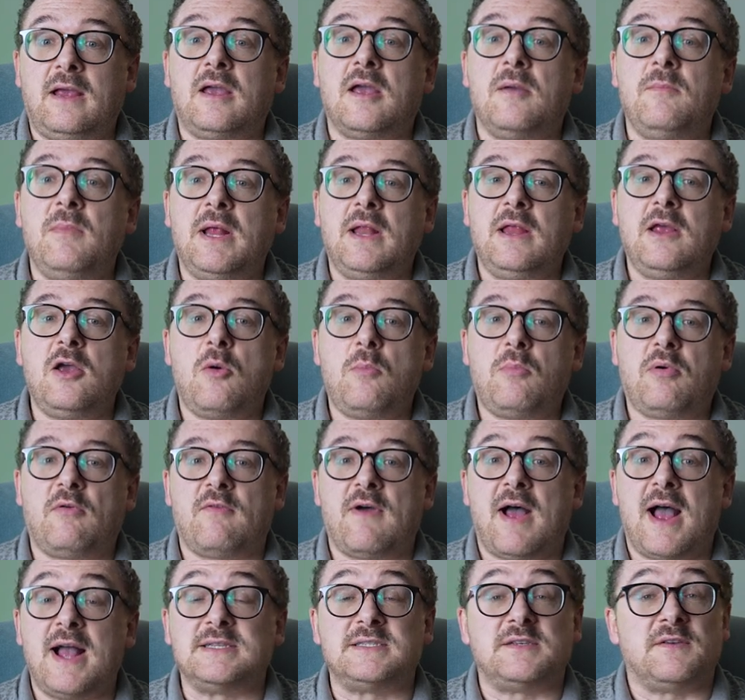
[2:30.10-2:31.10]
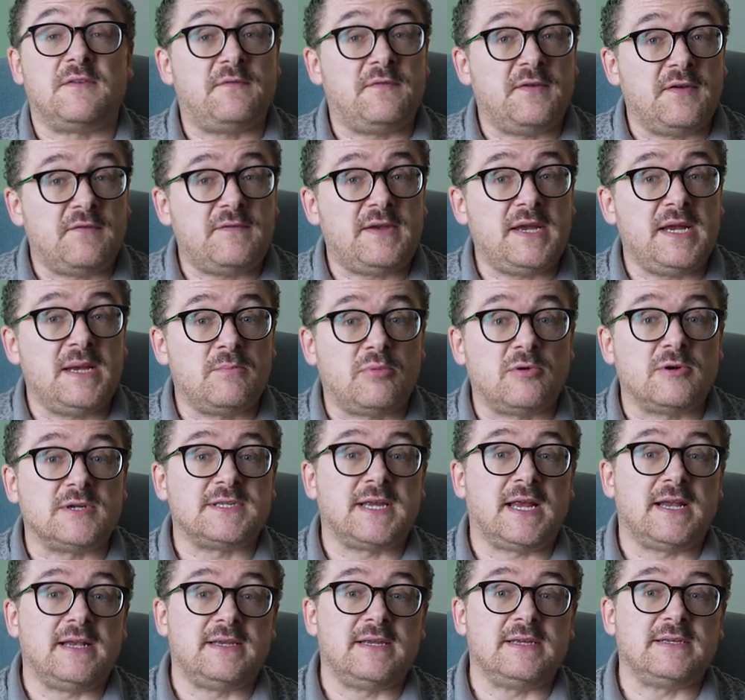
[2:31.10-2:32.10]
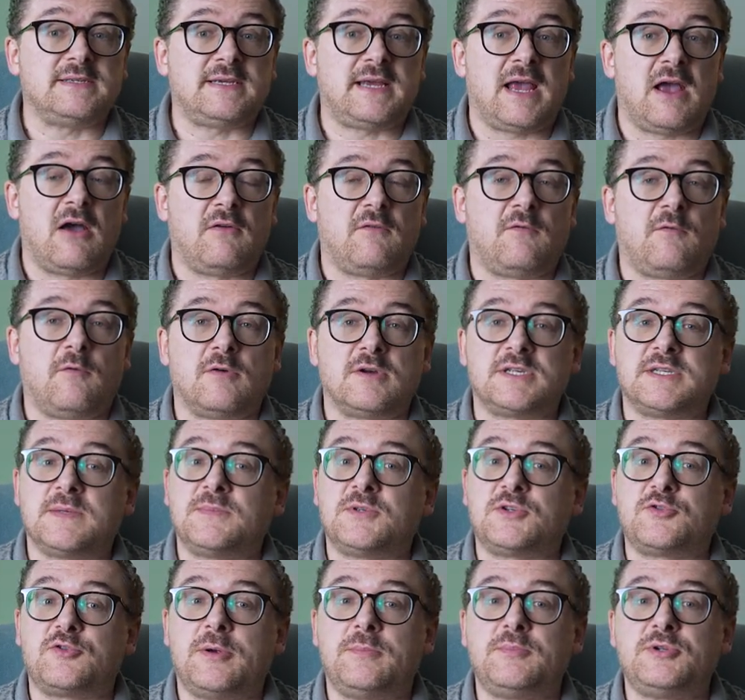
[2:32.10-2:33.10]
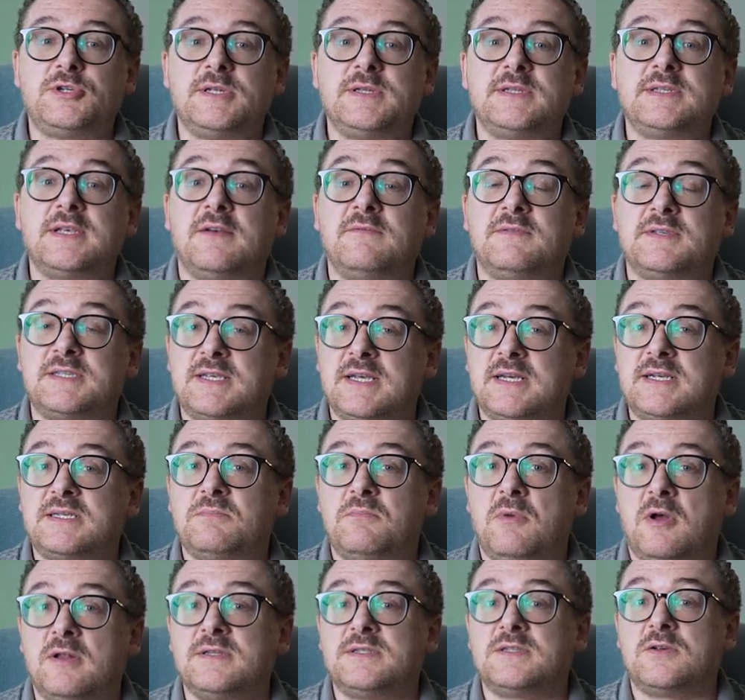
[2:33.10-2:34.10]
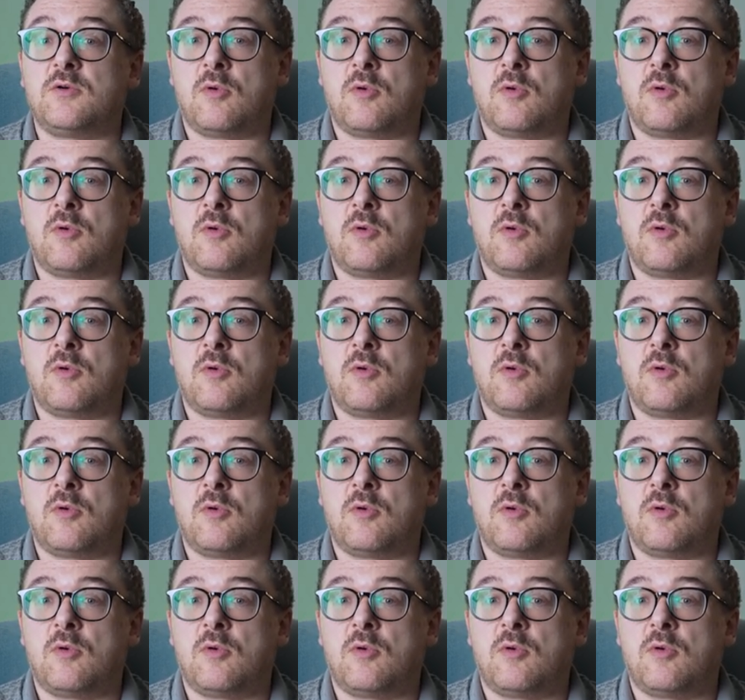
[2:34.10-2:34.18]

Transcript: Kameleo provides a fifteen percent discount for subscriptions of six months